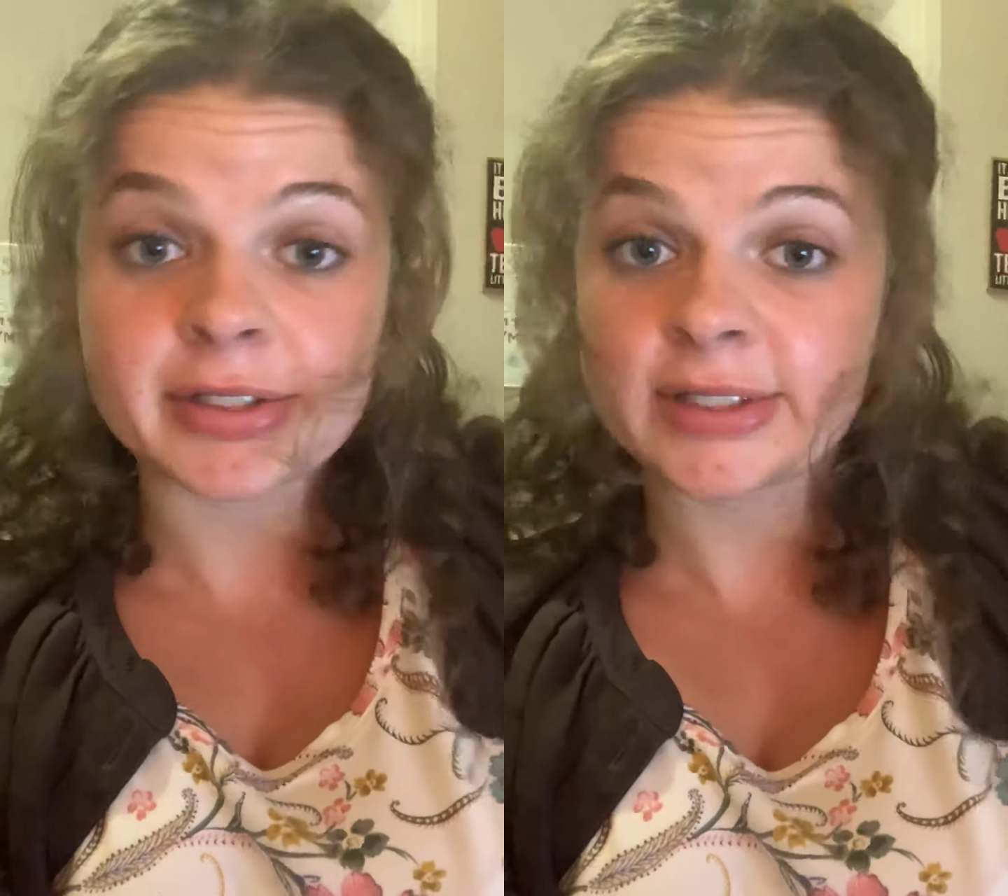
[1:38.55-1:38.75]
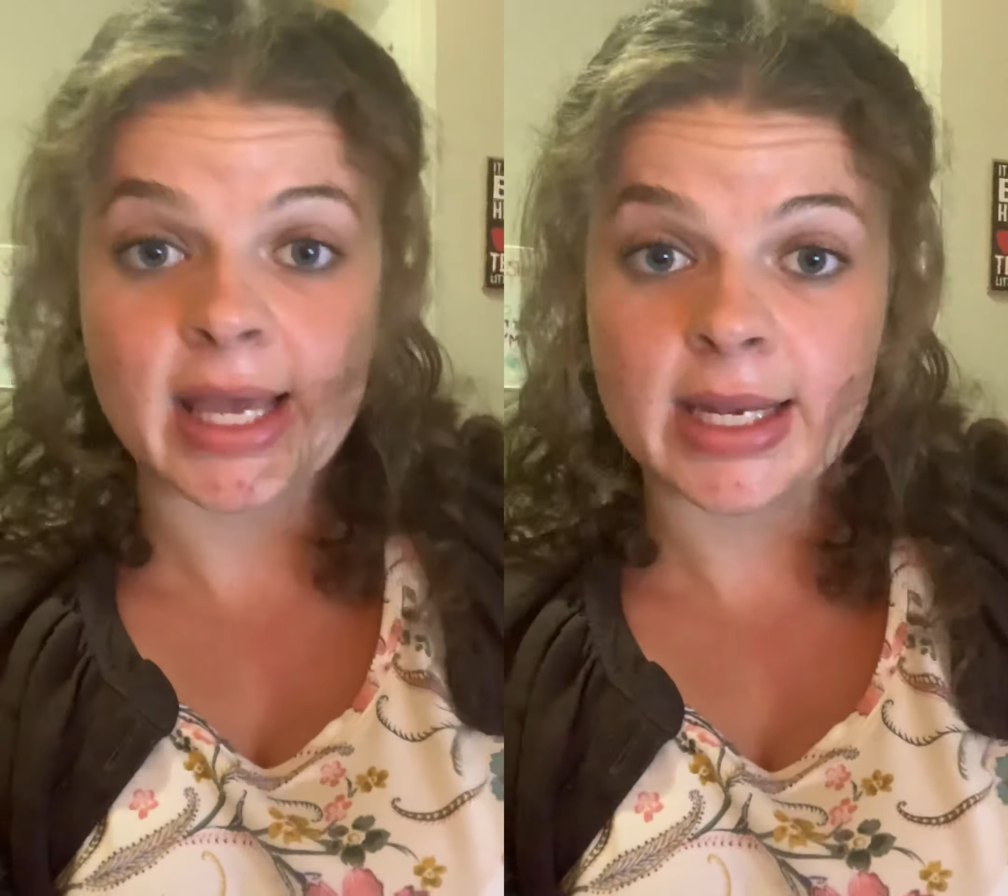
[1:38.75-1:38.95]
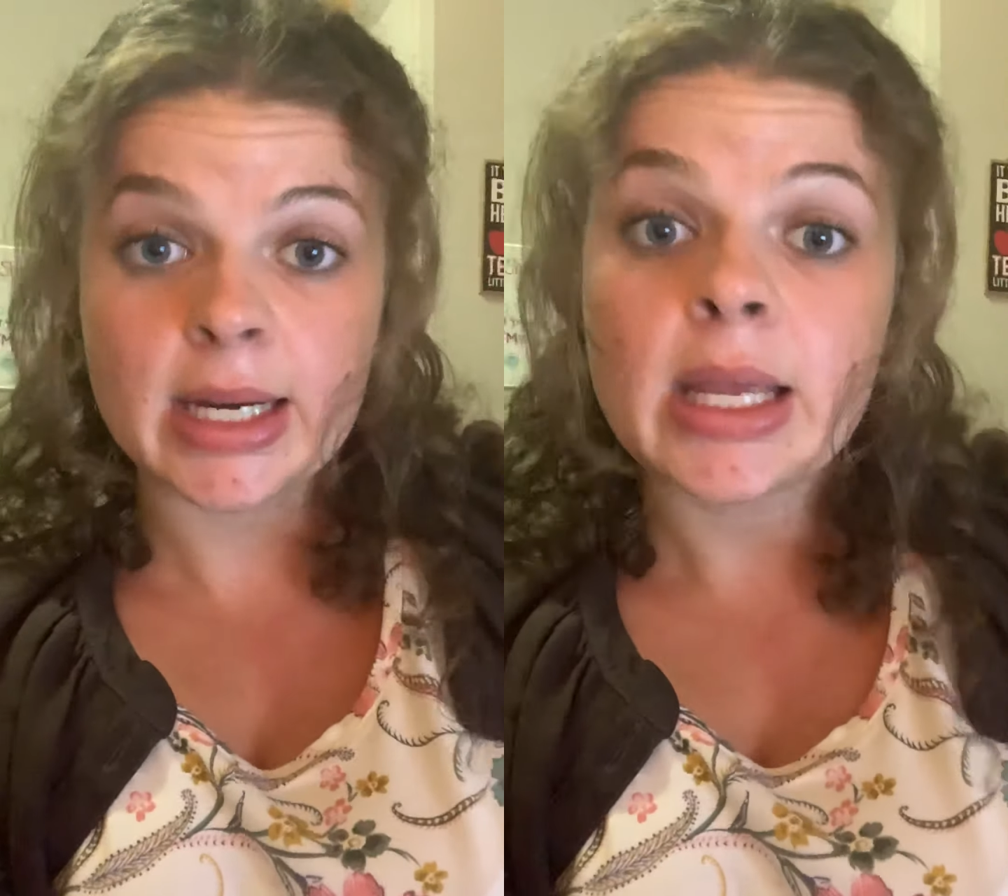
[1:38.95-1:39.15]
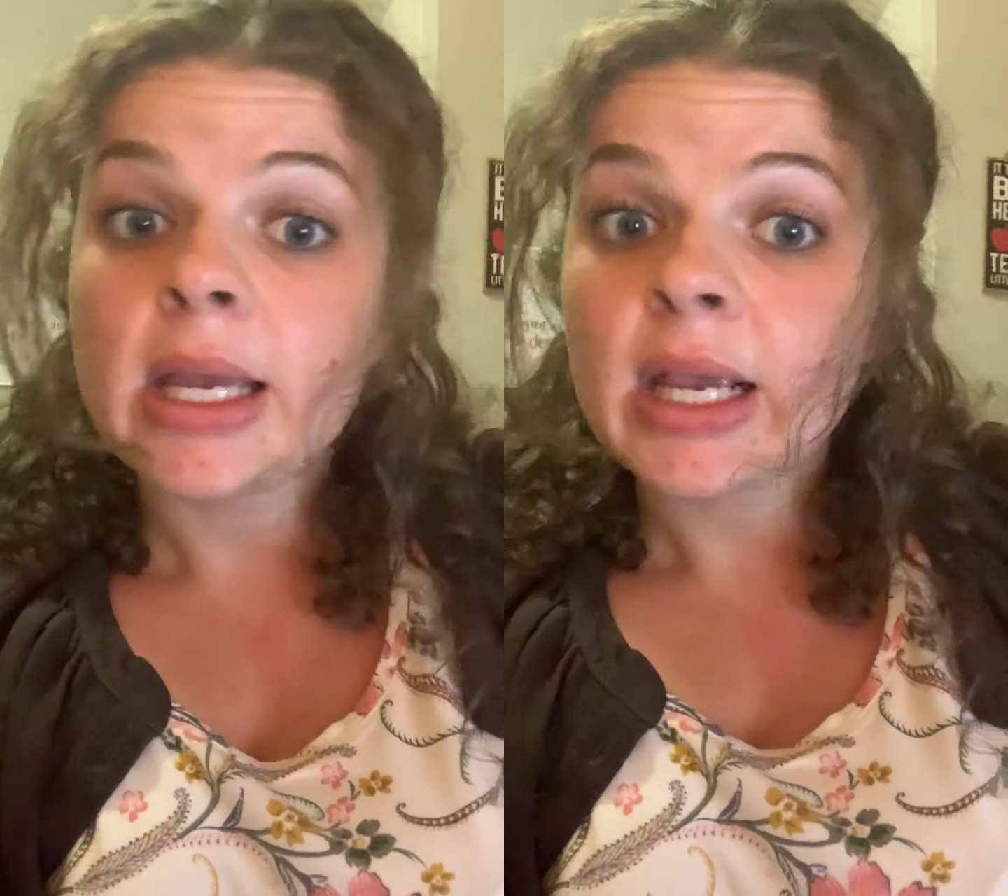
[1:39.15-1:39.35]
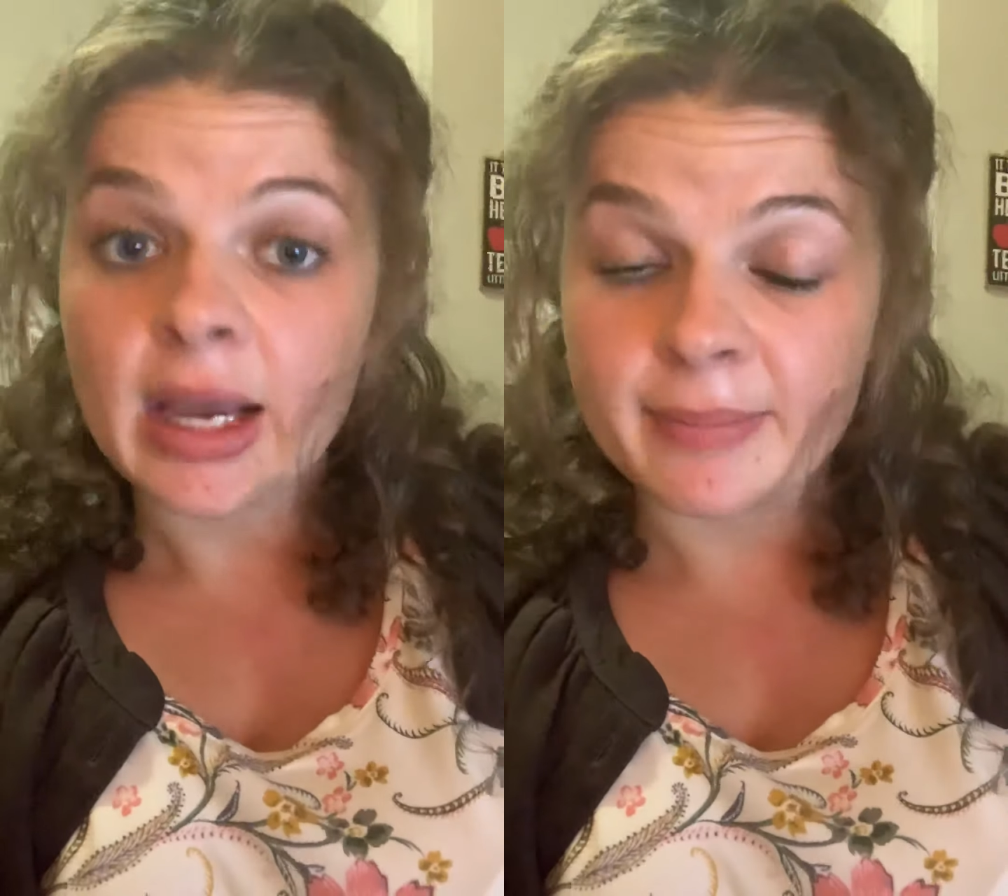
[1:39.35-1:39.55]
set
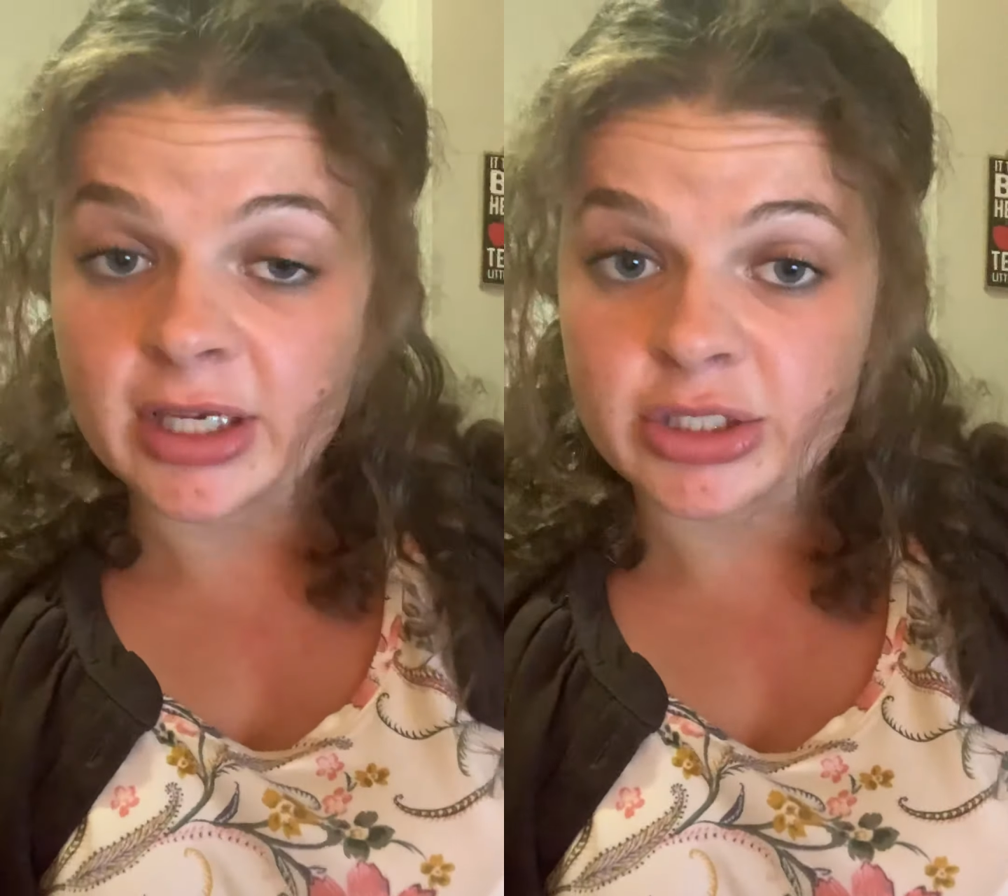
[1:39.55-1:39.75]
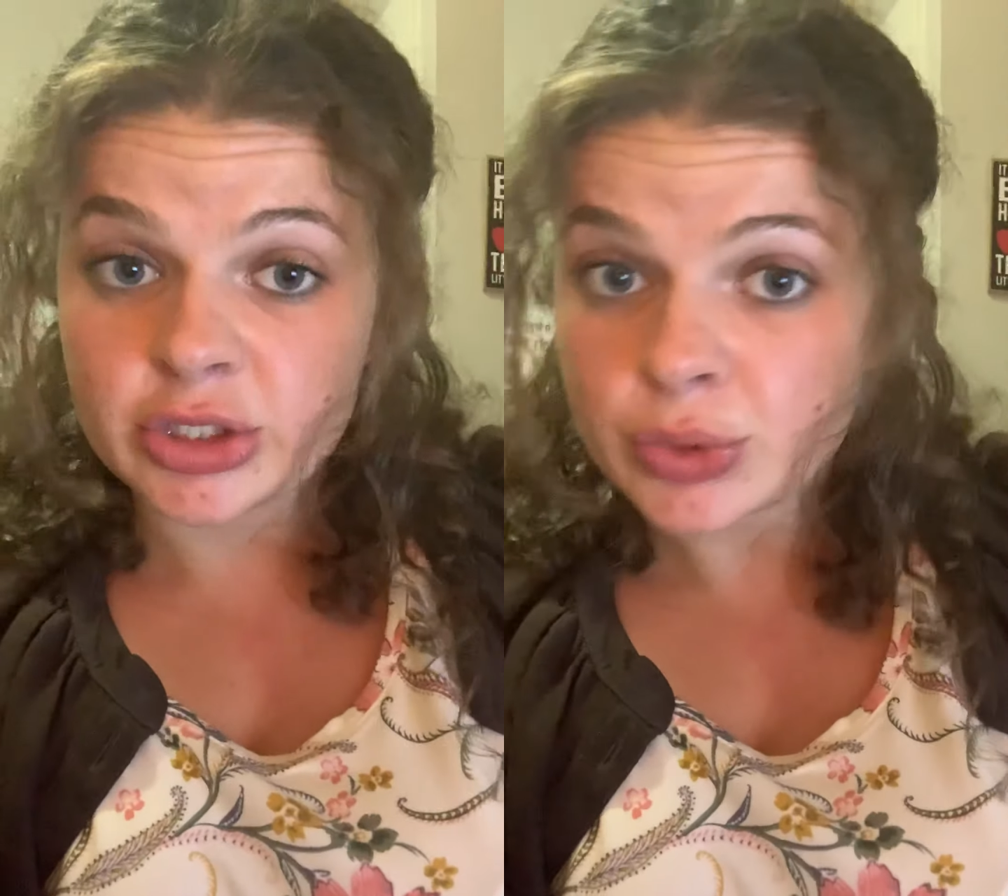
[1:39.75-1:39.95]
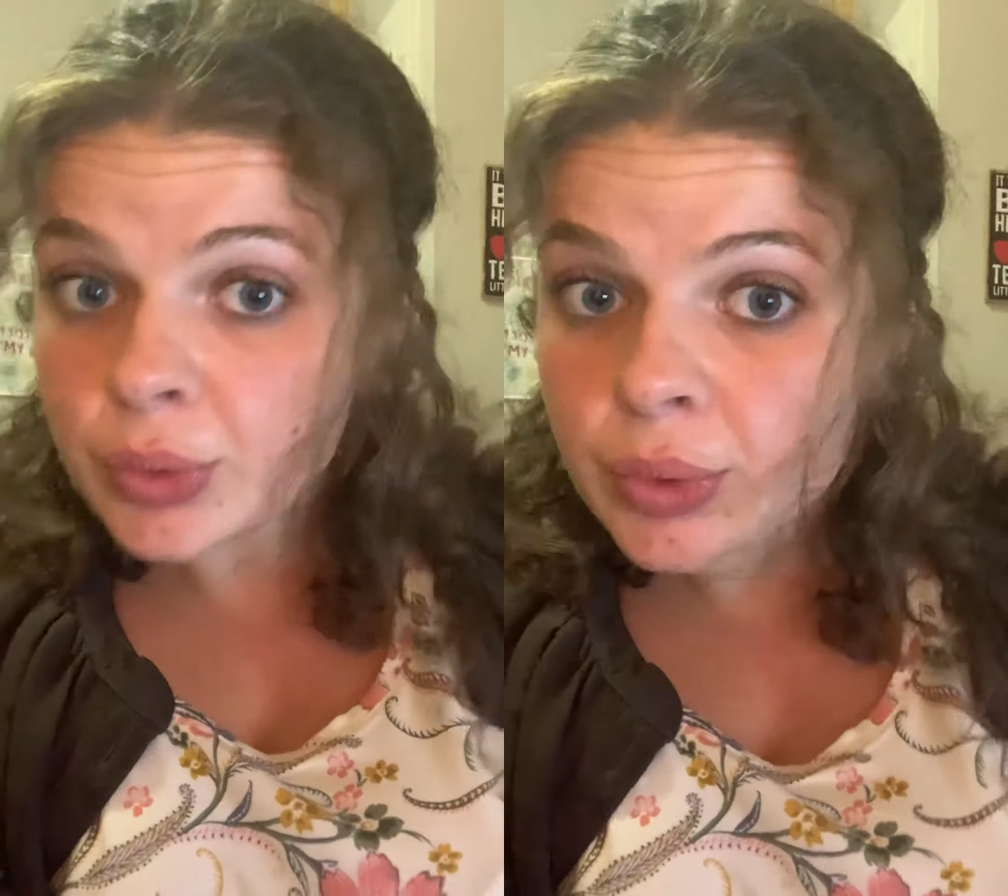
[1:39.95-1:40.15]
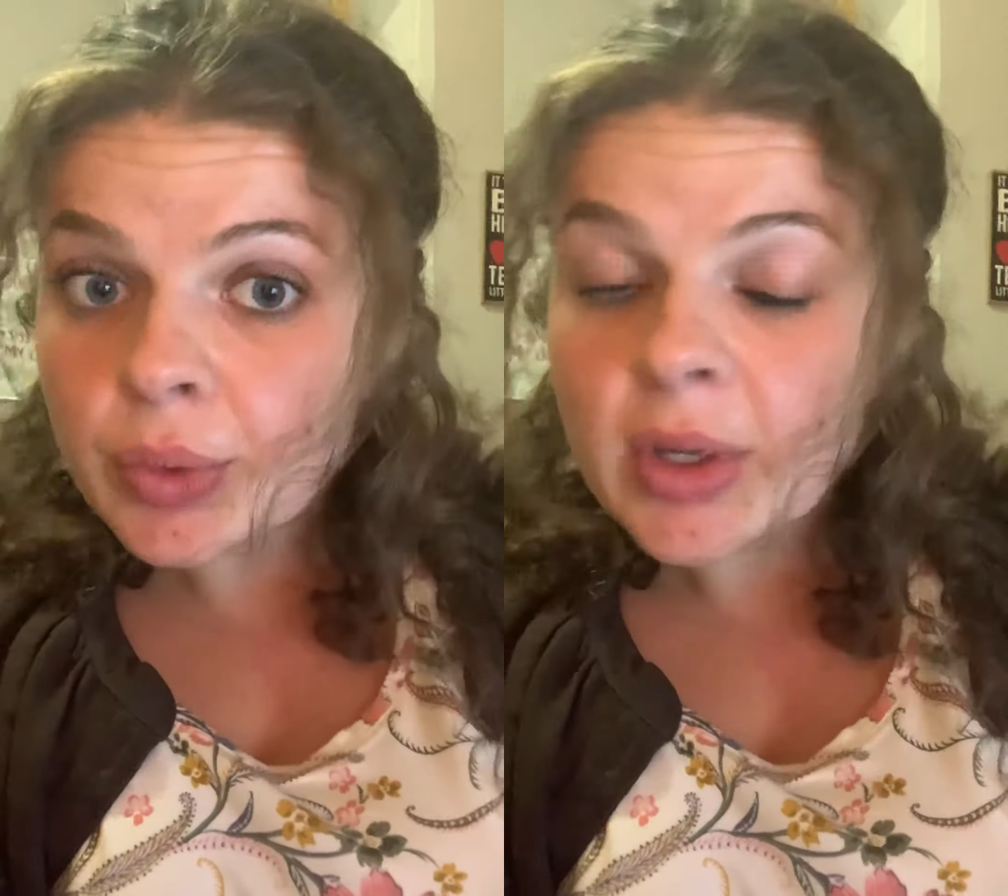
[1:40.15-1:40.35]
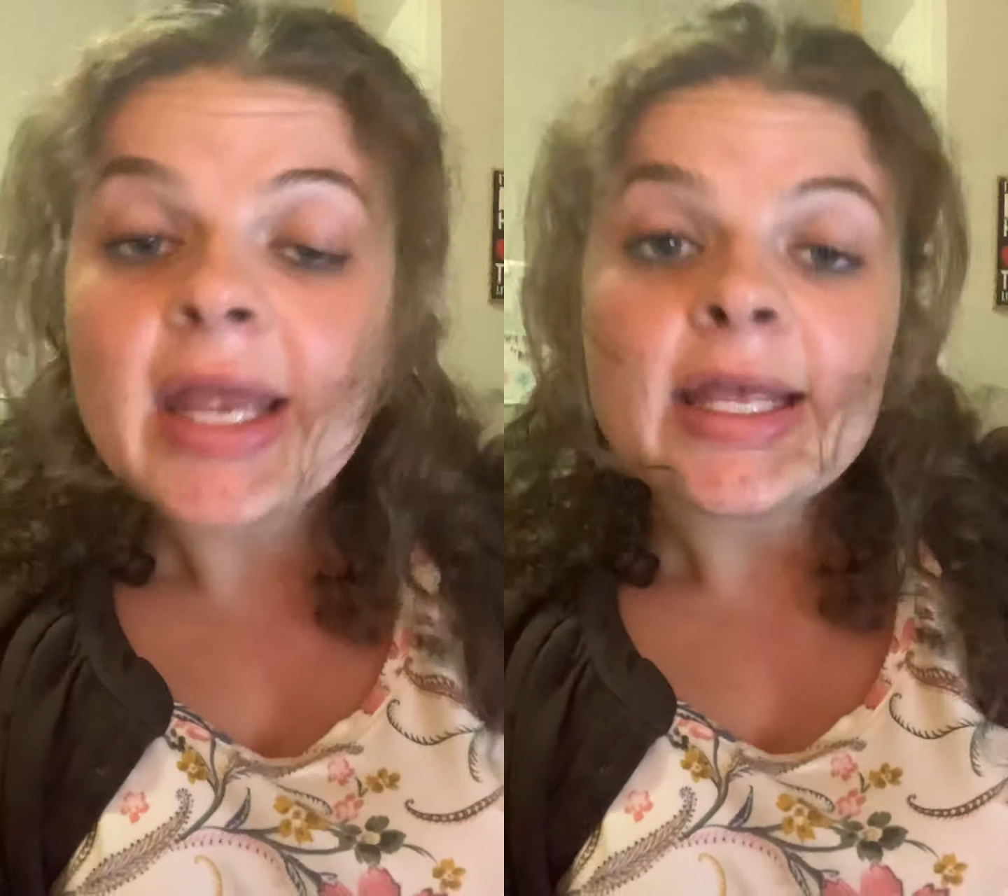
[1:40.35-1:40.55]
coming into school.